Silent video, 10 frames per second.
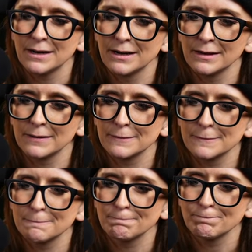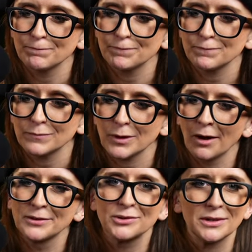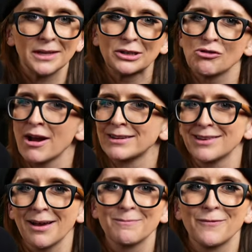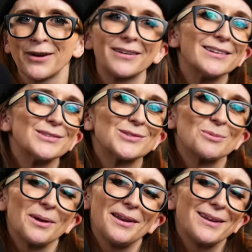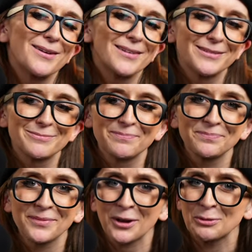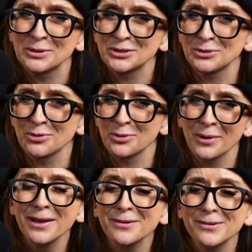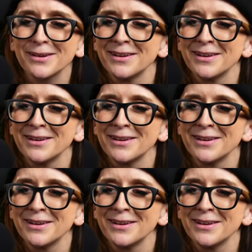Um, obviously, like drying time varies depending on how much you throw down.